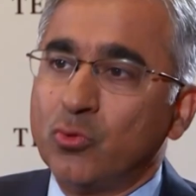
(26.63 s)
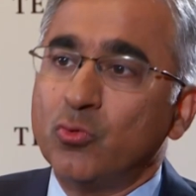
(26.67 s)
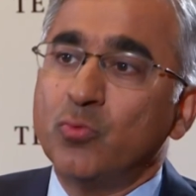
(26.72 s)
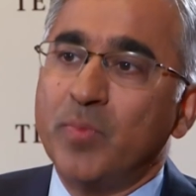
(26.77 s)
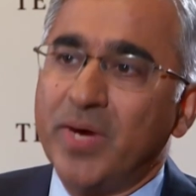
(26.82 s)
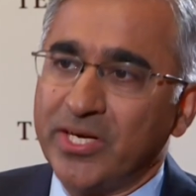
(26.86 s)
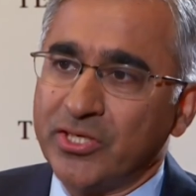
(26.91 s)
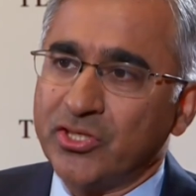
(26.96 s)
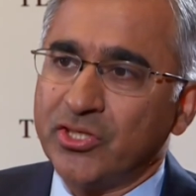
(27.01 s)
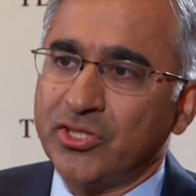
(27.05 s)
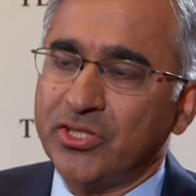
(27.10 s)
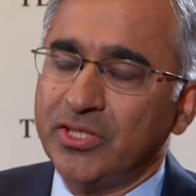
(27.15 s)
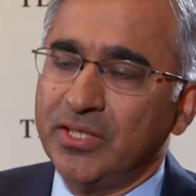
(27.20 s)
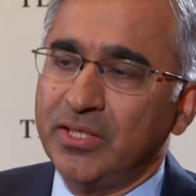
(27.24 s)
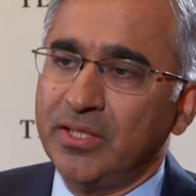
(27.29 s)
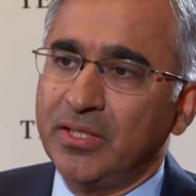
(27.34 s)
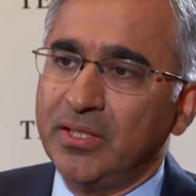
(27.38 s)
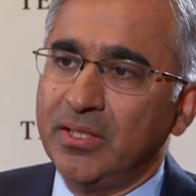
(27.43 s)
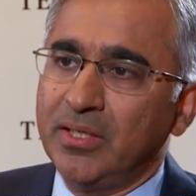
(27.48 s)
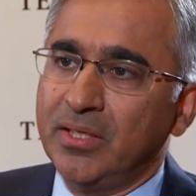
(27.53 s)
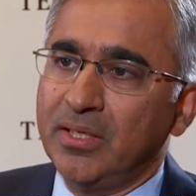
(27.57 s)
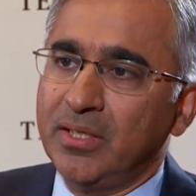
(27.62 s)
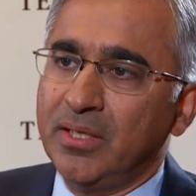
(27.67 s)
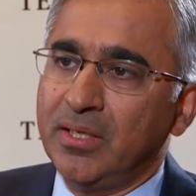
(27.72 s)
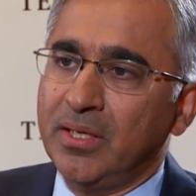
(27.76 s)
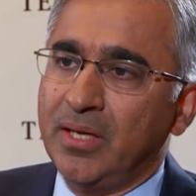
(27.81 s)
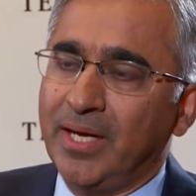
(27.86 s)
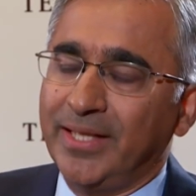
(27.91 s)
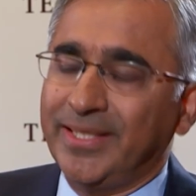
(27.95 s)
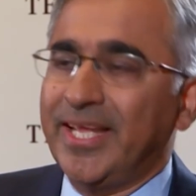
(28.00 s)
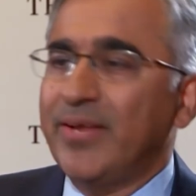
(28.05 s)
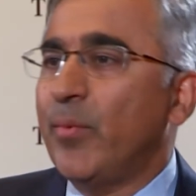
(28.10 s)
too much.
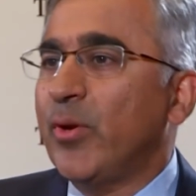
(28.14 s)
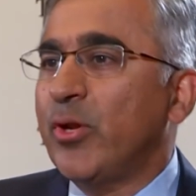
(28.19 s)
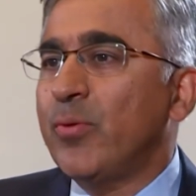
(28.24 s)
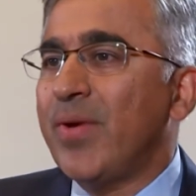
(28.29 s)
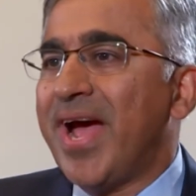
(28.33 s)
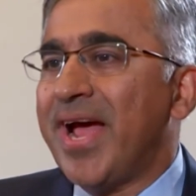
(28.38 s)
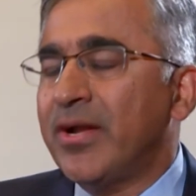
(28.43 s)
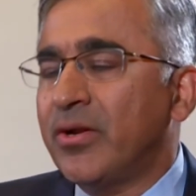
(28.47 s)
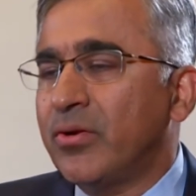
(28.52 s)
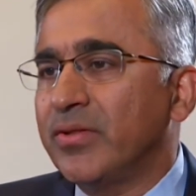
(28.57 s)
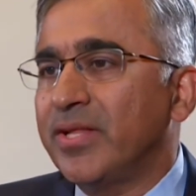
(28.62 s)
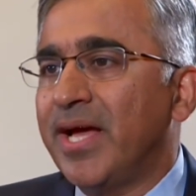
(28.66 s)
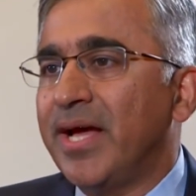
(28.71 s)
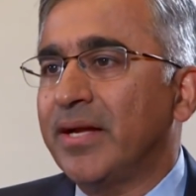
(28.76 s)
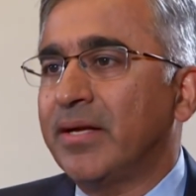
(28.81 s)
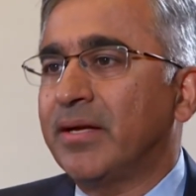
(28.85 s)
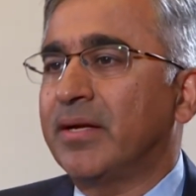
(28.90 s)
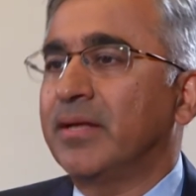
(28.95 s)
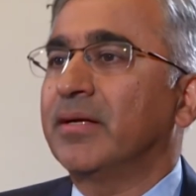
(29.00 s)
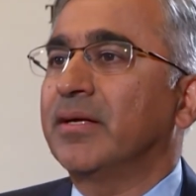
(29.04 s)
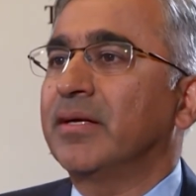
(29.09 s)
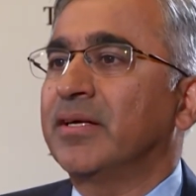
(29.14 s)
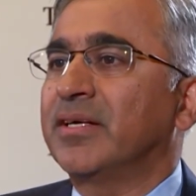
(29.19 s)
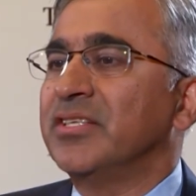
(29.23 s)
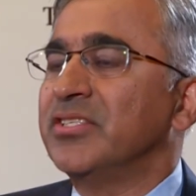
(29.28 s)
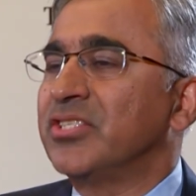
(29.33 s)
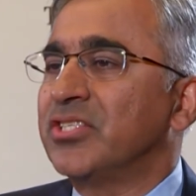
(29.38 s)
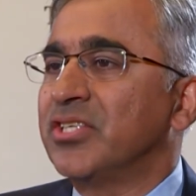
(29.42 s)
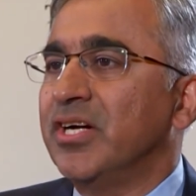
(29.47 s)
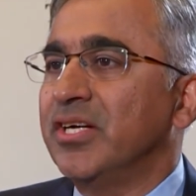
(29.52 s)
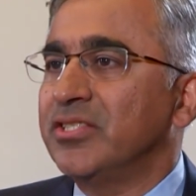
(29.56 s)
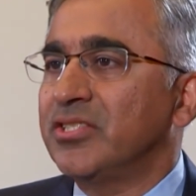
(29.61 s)
And then when you add to that
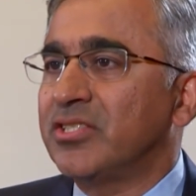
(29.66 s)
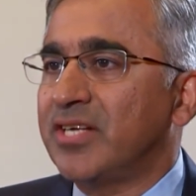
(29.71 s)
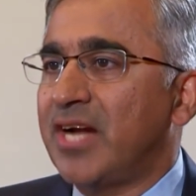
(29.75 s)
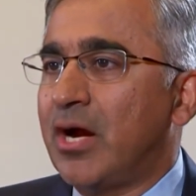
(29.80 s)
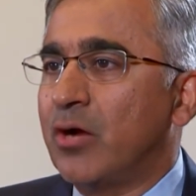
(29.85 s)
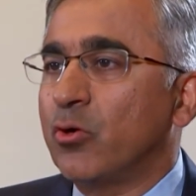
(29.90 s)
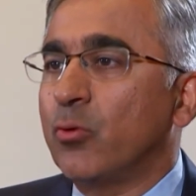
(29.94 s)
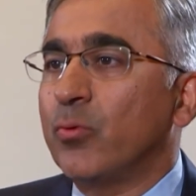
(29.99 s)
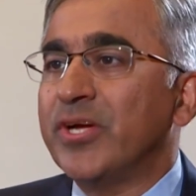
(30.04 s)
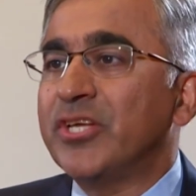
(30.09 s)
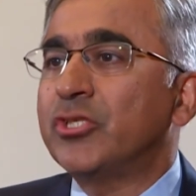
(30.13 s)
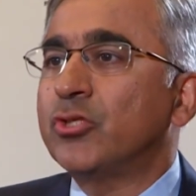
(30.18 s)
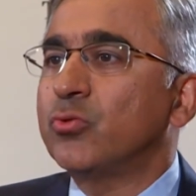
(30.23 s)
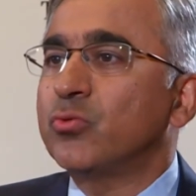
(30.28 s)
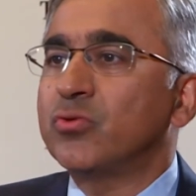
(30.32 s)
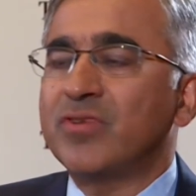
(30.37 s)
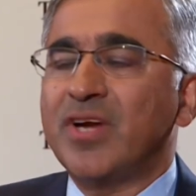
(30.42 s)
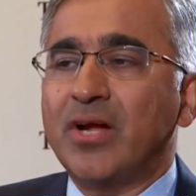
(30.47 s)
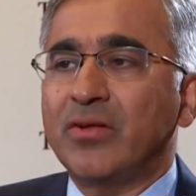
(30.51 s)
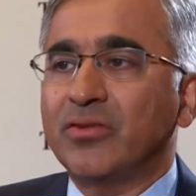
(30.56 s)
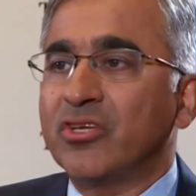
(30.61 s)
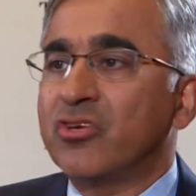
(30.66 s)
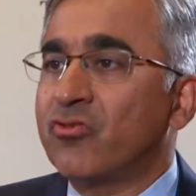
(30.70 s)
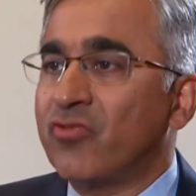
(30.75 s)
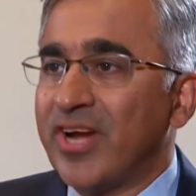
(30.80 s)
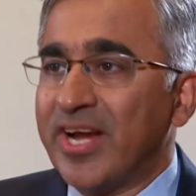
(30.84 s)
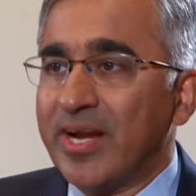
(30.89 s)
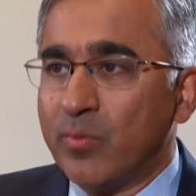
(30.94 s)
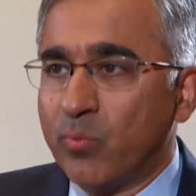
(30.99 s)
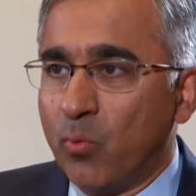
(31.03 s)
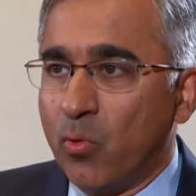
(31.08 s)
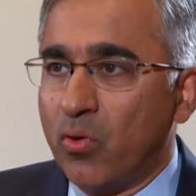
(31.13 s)
concerns around or issues around the
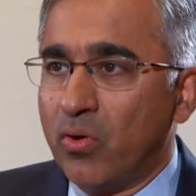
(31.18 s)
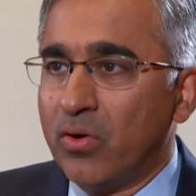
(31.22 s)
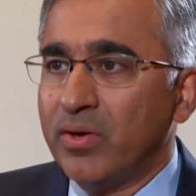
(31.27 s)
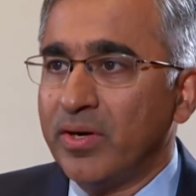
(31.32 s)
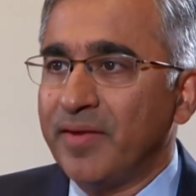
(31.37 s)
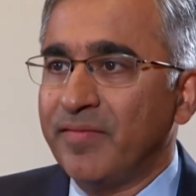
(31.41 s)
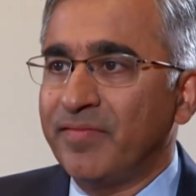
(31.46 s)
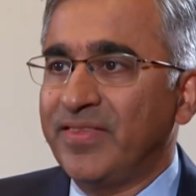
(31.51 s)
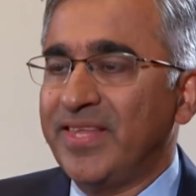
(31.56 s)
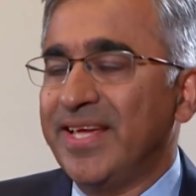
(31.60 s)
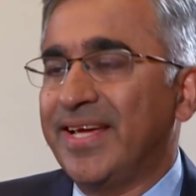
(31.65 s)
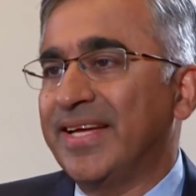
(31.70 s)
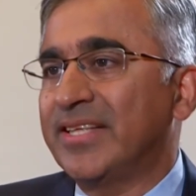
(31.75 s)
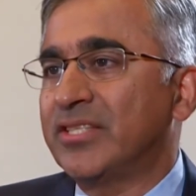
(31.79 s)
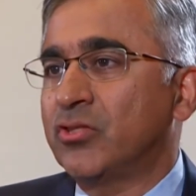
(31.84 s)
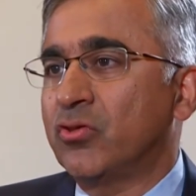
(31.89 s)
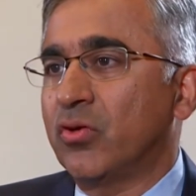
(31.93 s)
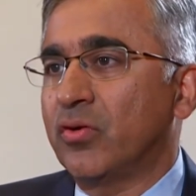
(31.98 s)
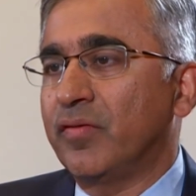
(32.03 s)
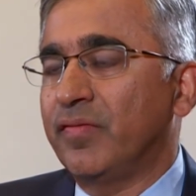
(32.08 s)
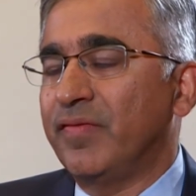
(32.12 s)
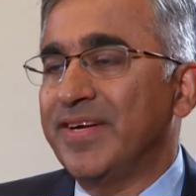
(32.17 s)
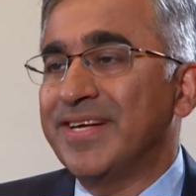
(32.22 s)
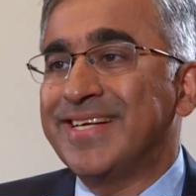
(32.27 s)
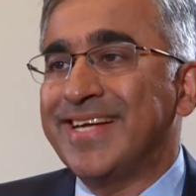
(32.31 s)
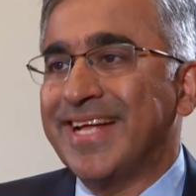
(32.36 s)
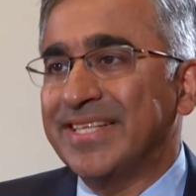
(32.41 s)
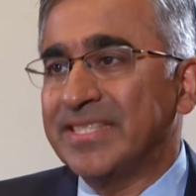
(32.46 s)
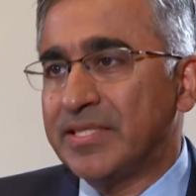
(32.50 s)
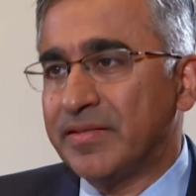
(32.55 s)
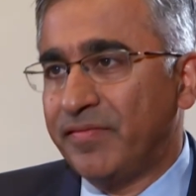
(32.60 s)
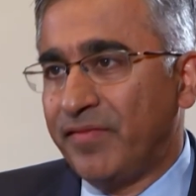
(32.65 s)
trade war, if they get sort of
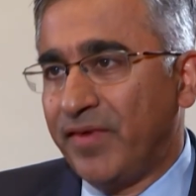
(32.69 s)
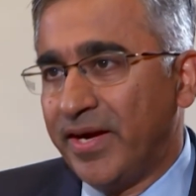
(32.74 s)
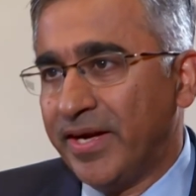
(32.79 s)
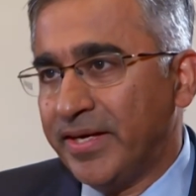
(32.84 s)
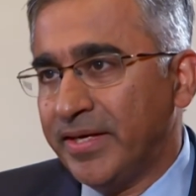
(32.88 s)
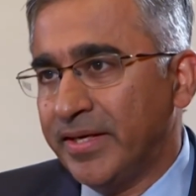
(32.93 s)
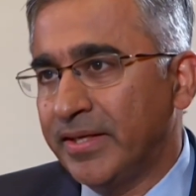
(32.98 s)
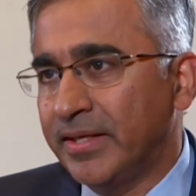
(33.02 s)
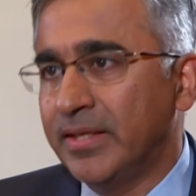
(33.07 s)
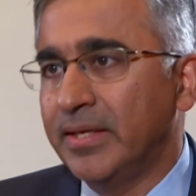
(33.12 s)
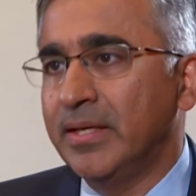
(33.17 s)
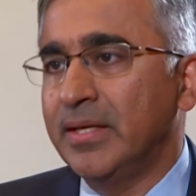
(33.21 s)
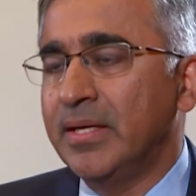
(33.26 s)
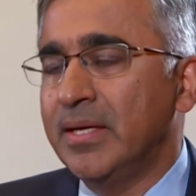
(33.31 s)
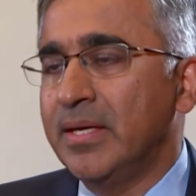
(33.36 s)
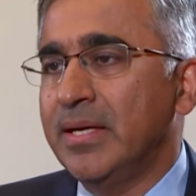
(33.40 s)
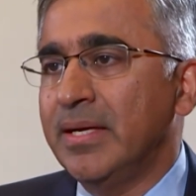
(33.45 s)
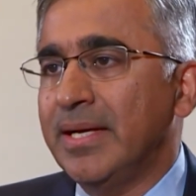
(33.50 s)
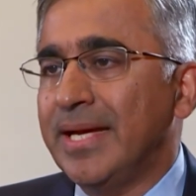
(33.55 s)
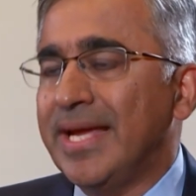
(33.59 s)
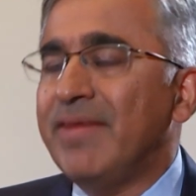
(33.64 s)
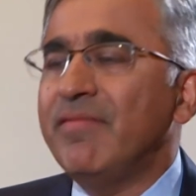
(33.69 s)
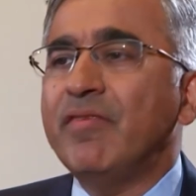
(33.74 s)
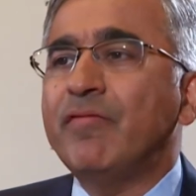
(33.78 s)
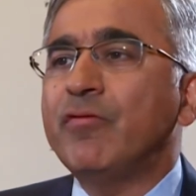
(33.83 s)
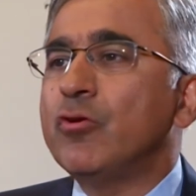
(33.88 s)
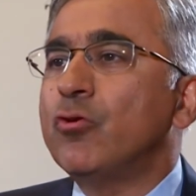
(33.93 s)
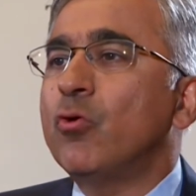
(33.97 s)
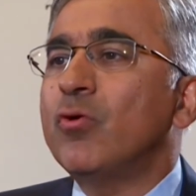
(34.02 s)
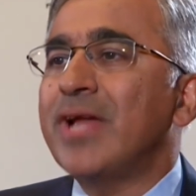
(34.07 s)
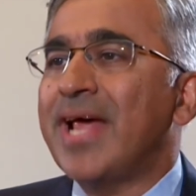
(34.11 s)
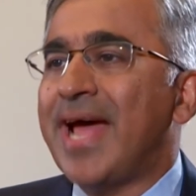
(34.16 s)
intensified, even if you
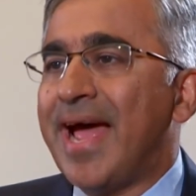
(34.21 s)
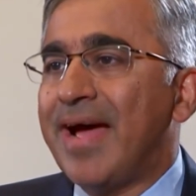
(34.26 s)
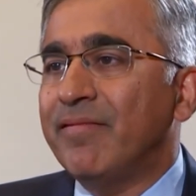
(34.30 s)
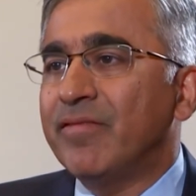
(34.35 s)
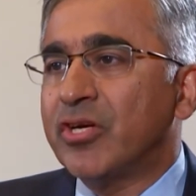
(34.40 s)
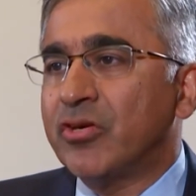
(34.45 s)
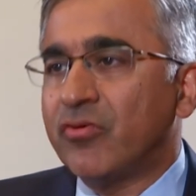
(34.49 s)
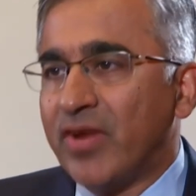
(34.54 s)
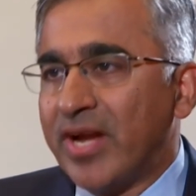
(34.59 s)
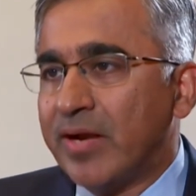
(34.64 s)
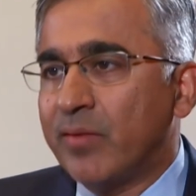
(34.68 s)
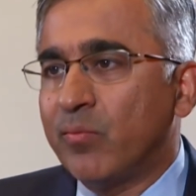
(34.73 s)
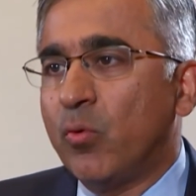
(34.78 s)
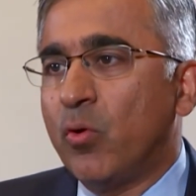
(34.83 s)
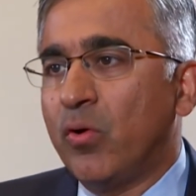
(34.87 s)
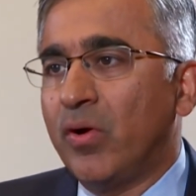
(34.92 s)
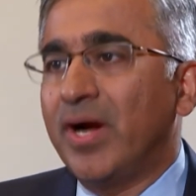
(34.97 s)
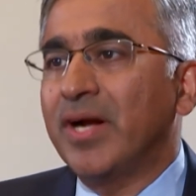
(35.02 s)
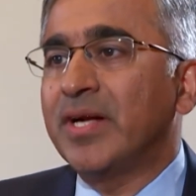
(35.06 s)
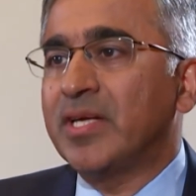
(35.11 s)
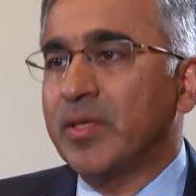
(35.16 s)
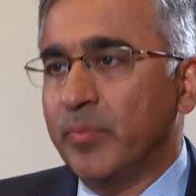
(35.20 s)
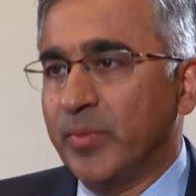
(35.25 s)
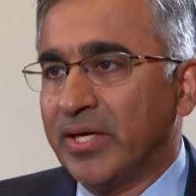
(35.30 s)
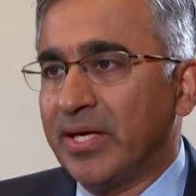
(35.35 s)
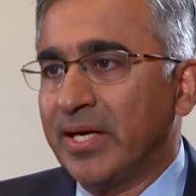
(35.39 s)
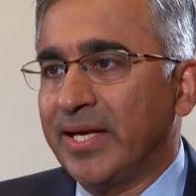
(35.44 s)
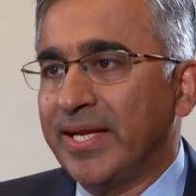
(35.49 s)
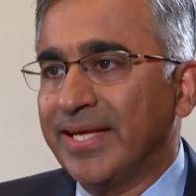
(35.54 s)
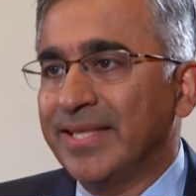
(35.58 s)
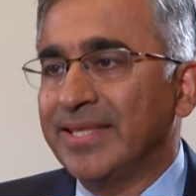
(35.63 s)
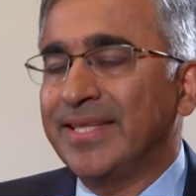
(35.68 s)
don't have a trade war
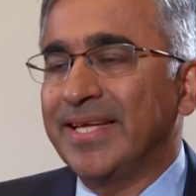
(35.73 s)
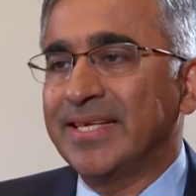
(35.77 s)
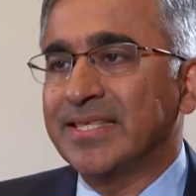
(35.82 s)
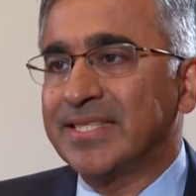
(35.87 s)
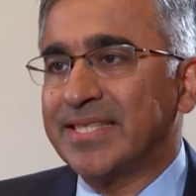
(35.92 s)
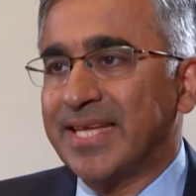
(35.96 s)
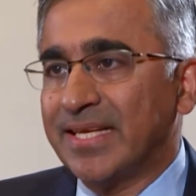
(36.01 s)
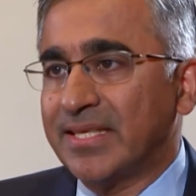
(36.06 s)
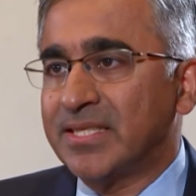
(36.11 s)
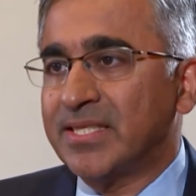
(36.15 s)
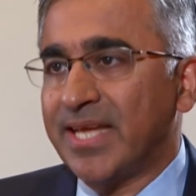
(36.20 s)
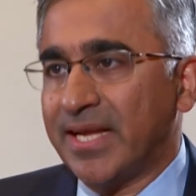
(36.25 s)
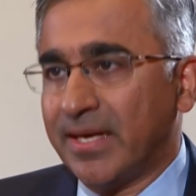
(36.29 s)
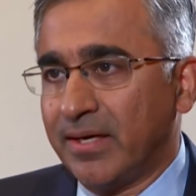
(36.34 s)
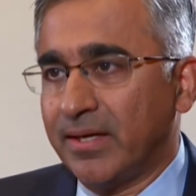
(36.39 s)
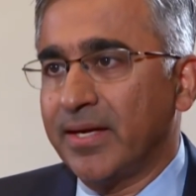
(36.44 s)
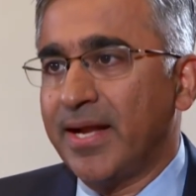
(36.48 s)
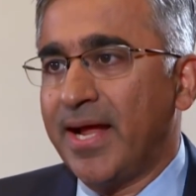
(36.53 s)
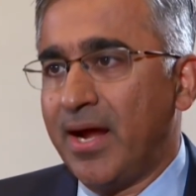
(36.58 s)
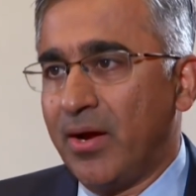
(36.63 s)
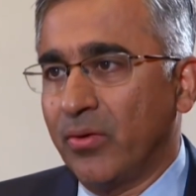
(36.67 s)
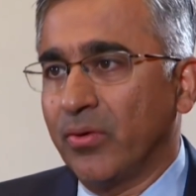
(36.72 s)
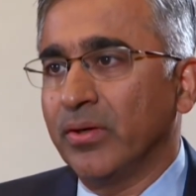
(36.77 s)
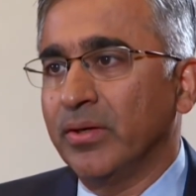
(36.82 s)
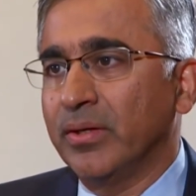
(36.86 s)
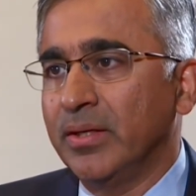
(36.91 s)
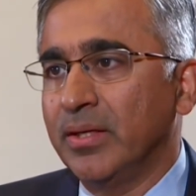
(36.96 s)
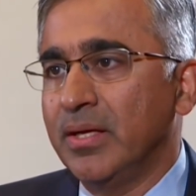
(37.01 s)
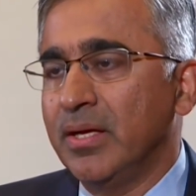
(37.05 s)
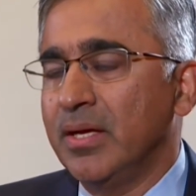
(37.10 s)
ultimately and things get settled down,